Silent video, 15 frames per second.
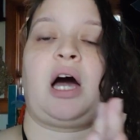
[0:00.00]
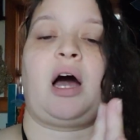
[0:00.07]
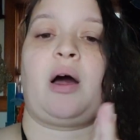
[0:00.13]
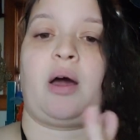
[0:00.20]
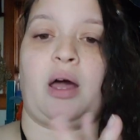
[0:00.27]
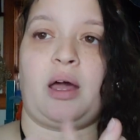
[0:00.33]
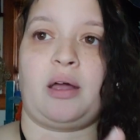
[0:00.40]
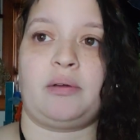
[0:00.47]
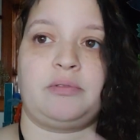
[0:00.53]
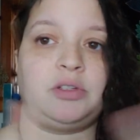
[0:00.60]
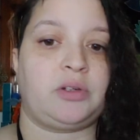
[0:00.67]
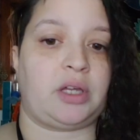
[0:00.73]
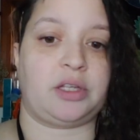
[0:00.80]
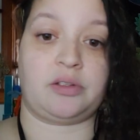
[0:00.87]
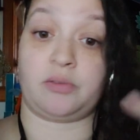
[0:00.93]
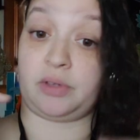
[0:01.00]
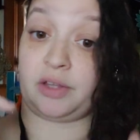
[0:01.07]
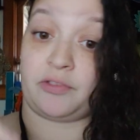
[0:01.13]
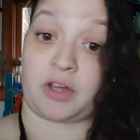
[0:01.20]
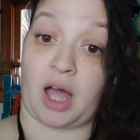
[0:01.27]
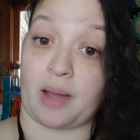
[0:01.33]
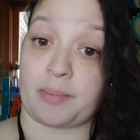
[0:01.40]
You can
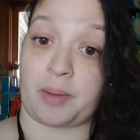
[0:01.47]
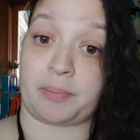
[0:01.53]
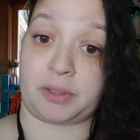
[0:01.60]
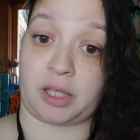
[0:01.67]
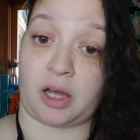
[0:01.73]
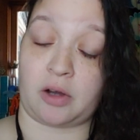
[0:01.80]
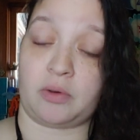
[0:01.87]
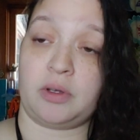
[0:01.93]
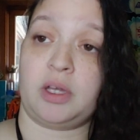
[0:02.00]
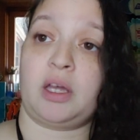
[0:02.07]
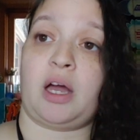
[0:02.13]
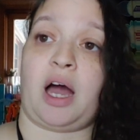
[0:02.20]
leave a comment below.